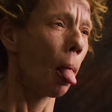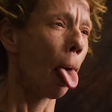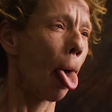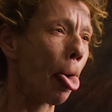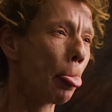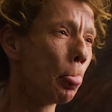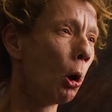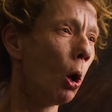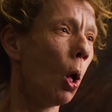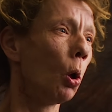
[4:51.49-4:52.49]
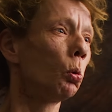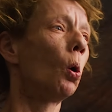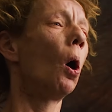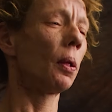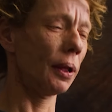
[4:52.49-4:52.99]
good luck with everything out there.
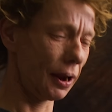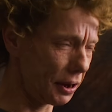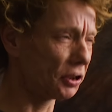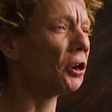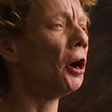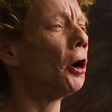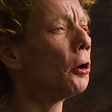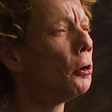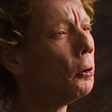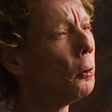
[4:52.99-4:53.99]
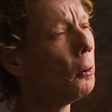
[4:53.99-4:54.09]
Oh, yeah, it's there.